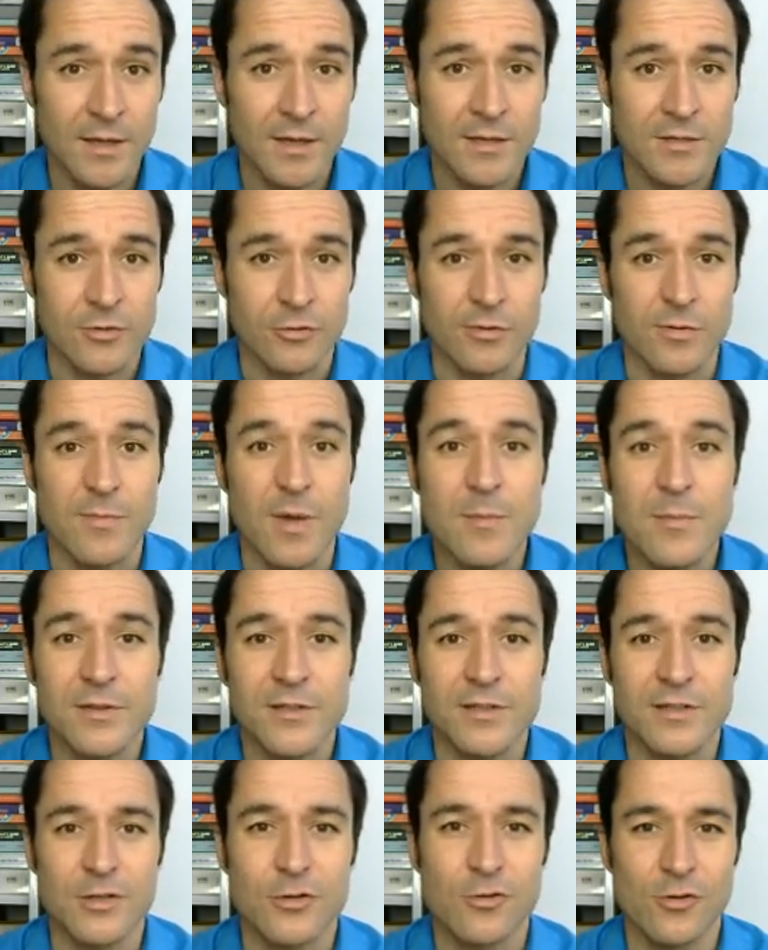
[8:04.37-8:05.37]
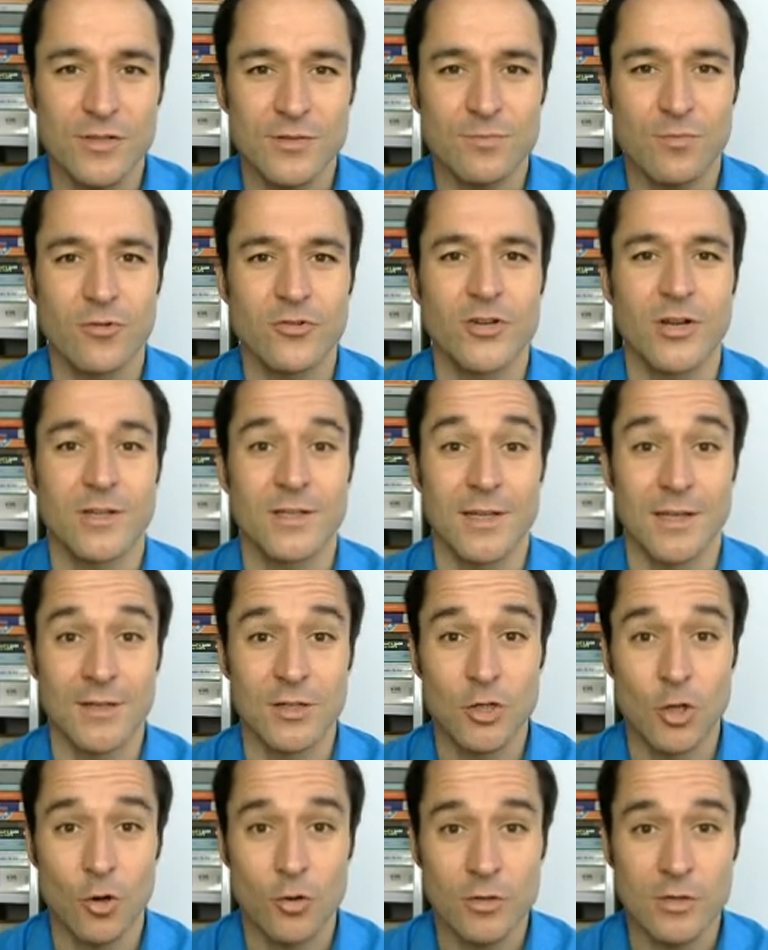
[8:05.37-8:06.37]
So remember that the course project in
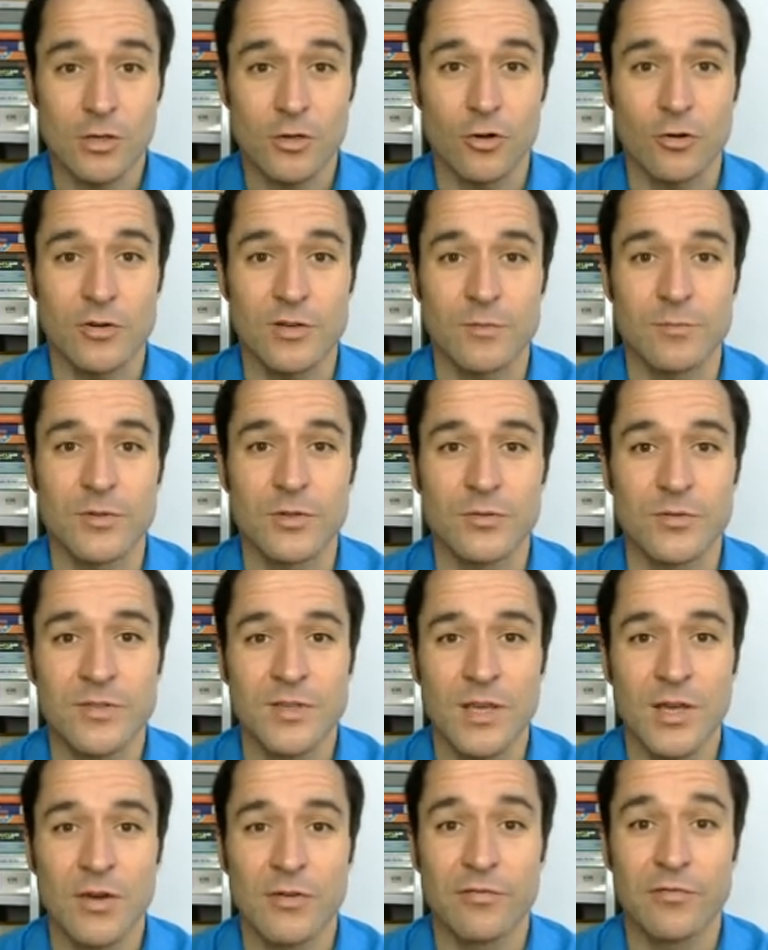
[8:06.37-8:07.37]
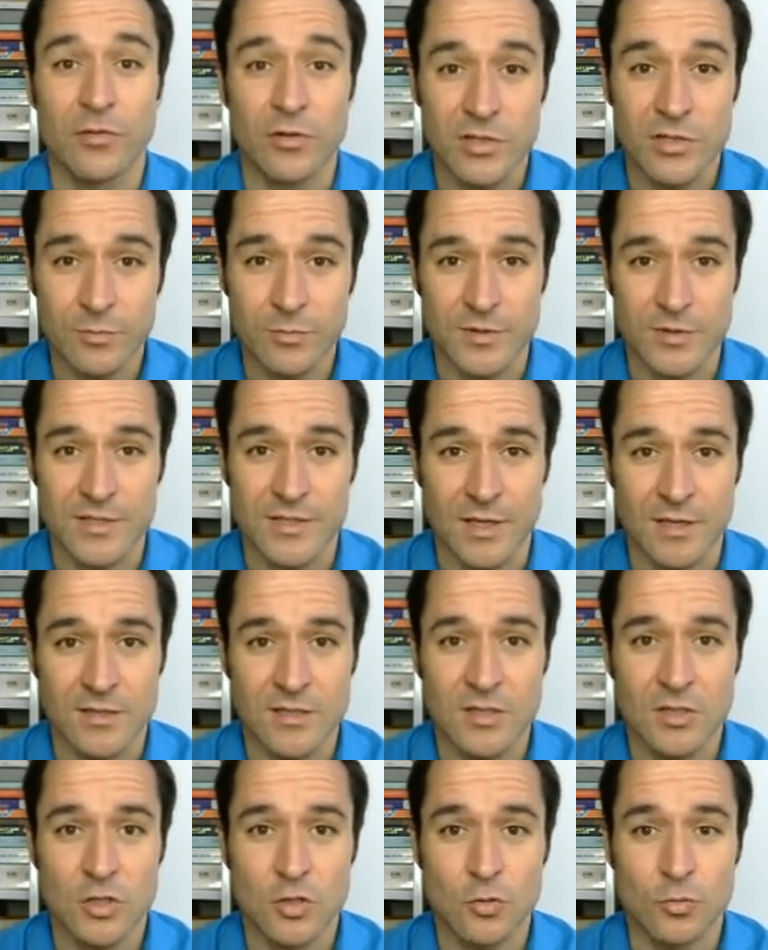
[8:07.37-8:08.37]
total contributes 40%
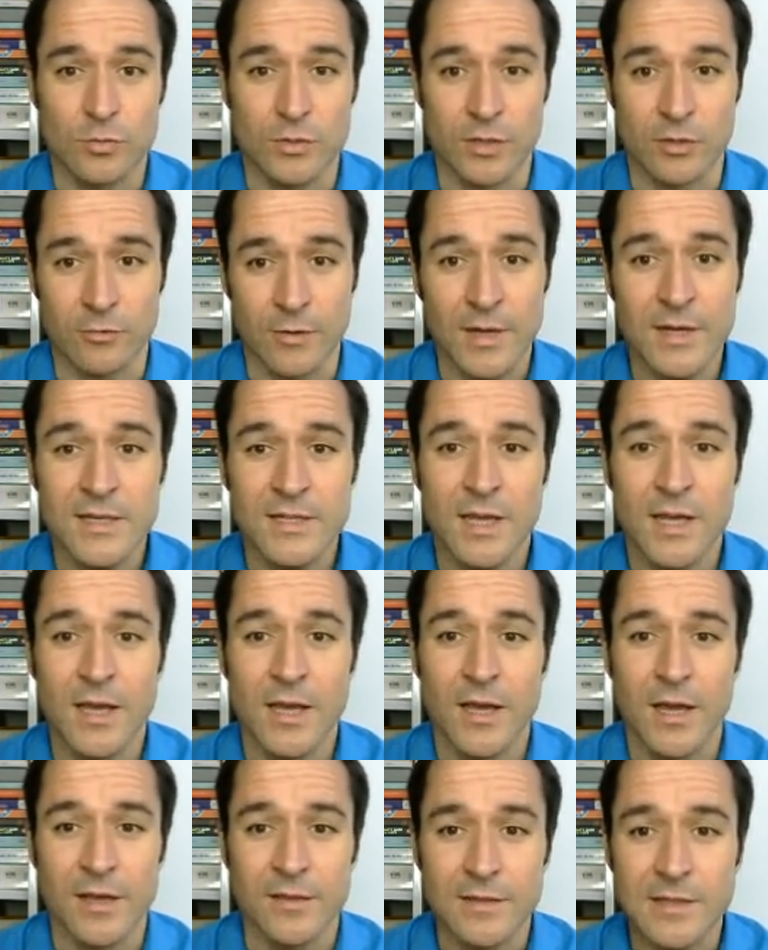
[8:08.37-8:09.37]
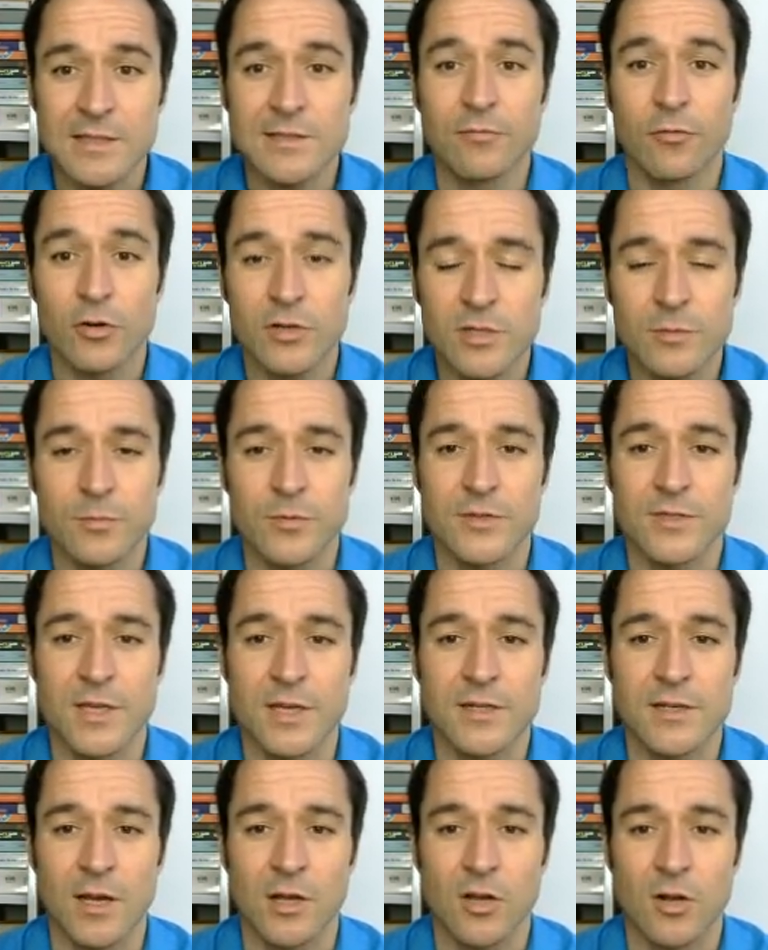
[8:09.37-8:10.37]
to the grade, and these
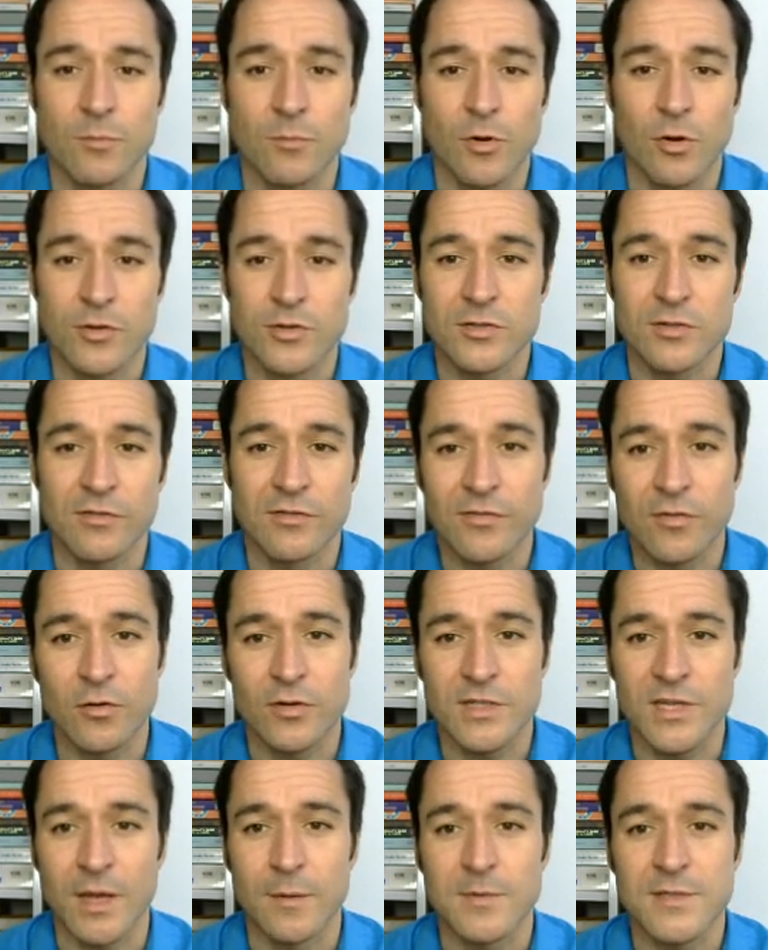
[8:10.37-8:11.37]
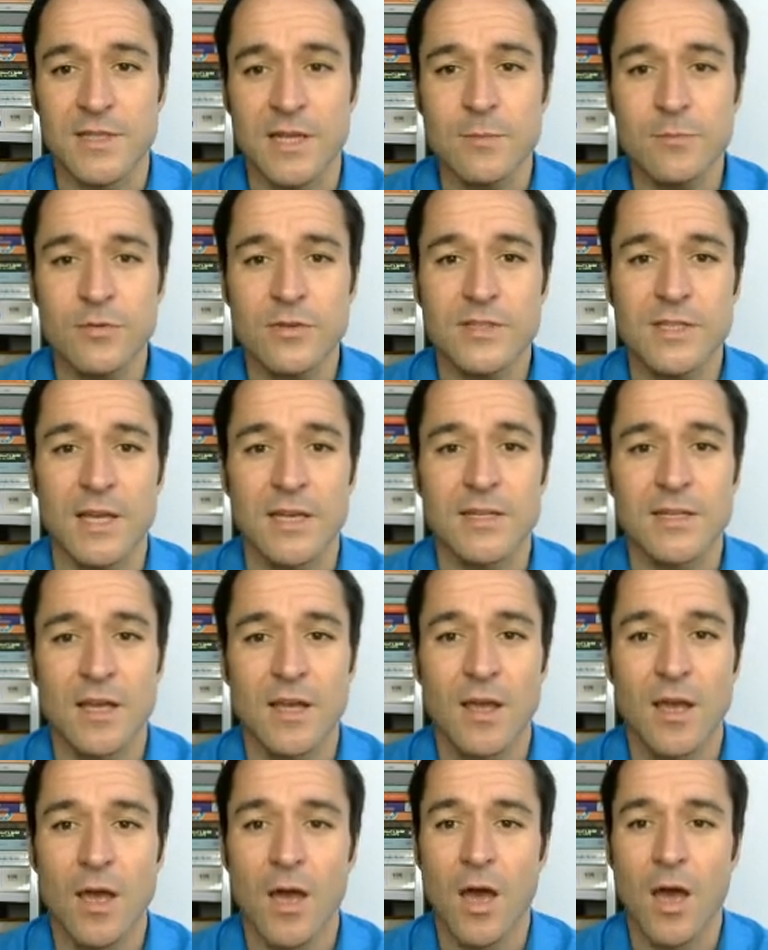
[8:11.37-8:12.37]
40% are composed of 4 times 10%,
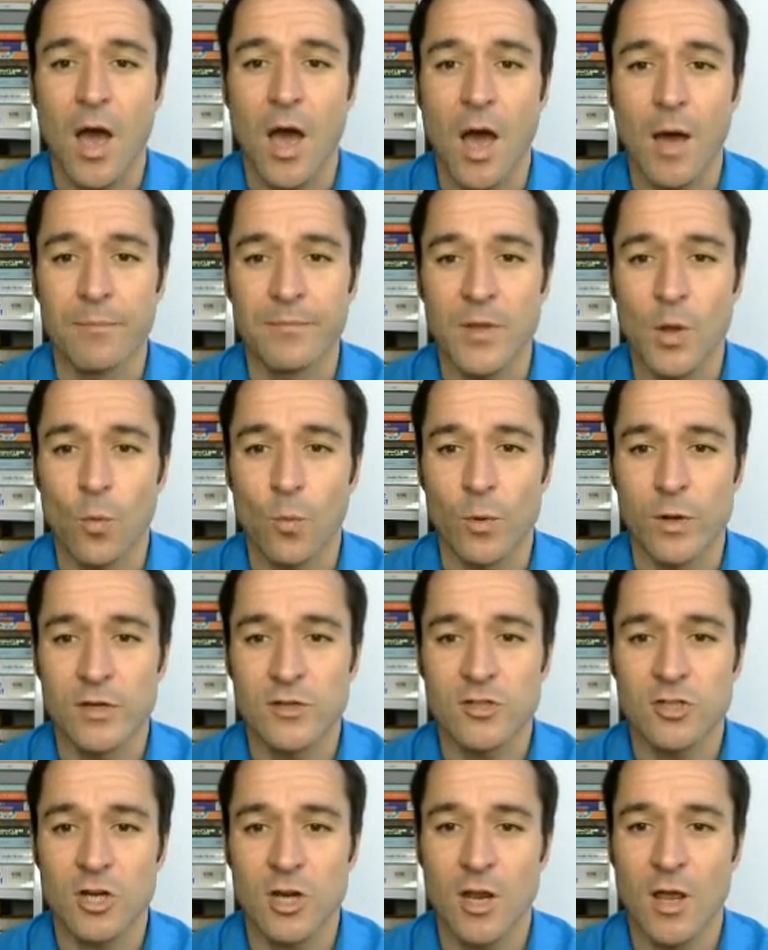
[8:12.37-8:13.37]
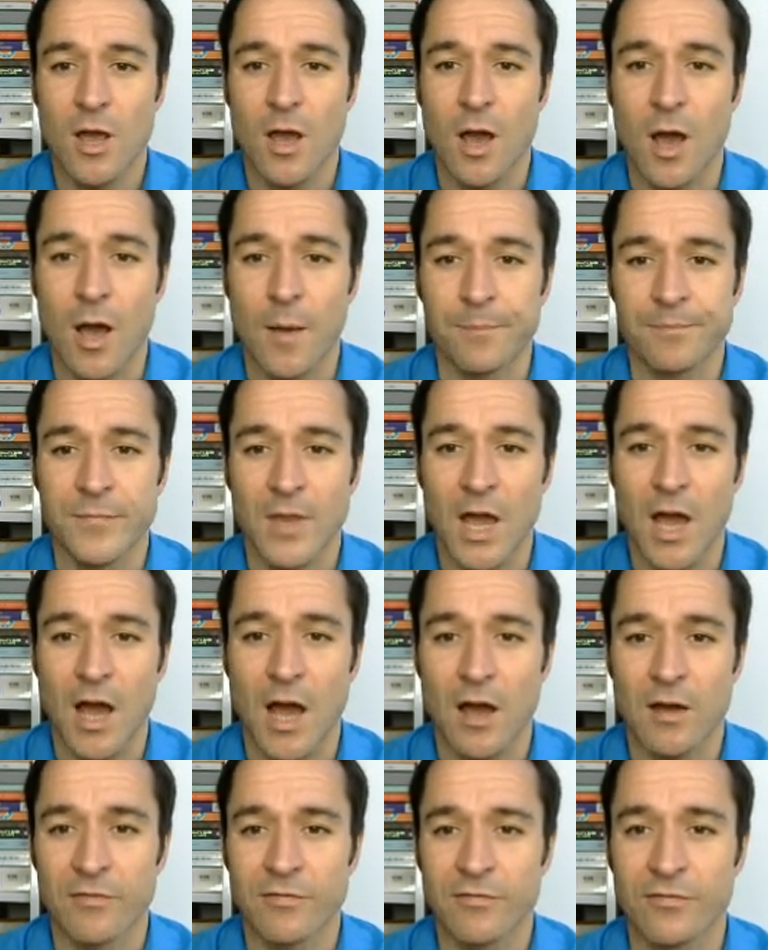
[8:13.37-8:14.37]
um, which um,
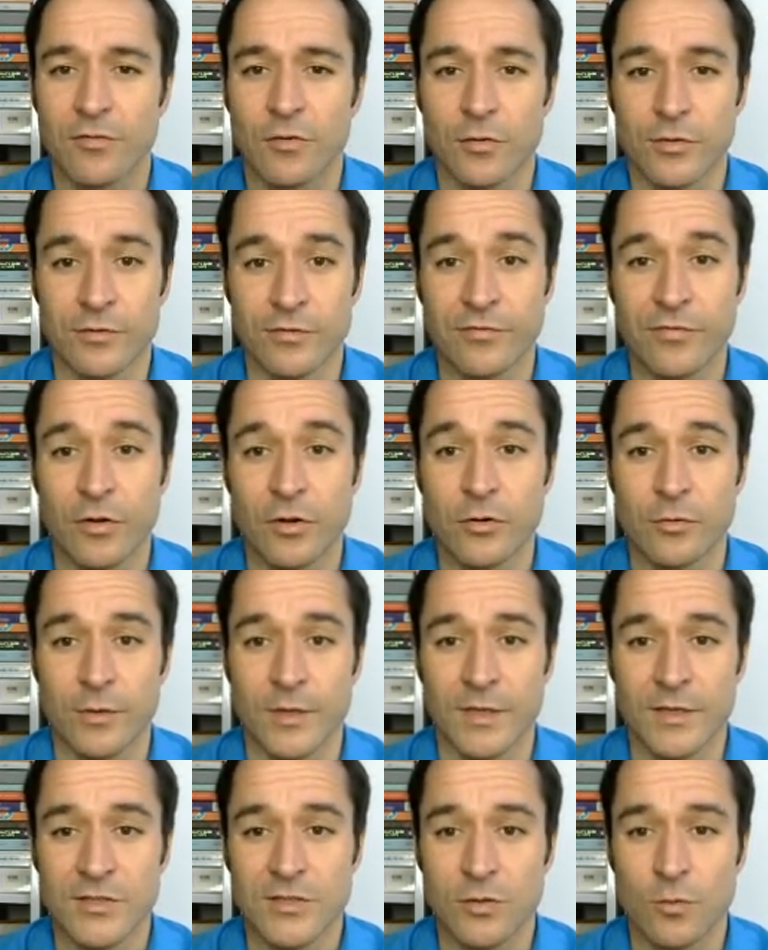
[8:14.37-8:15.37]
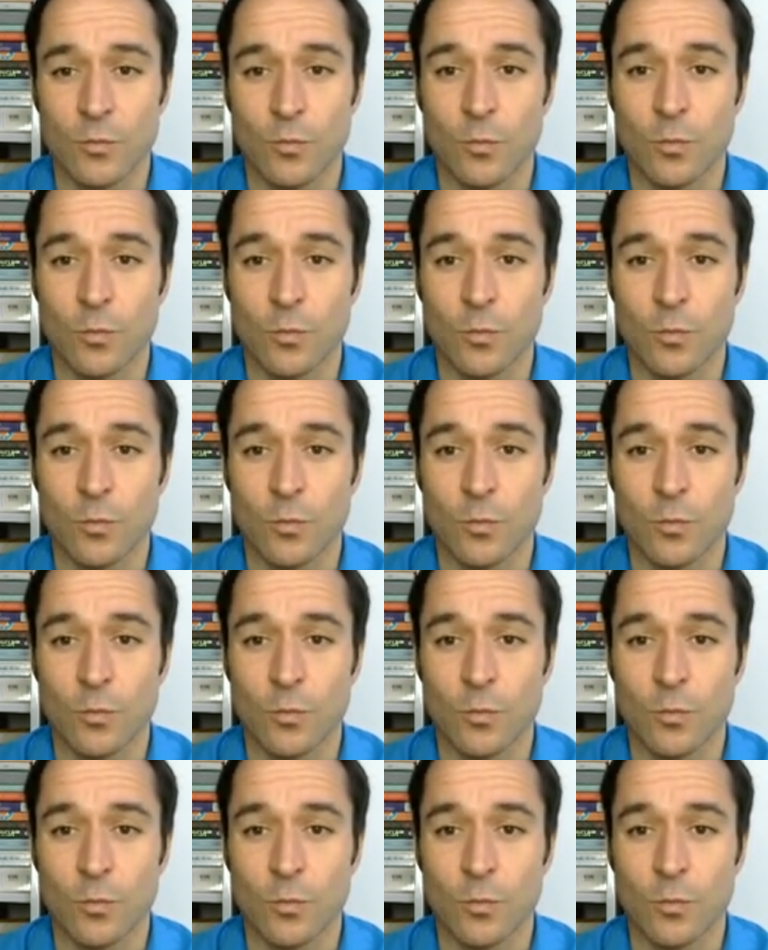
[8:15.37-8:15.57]
are for the following. So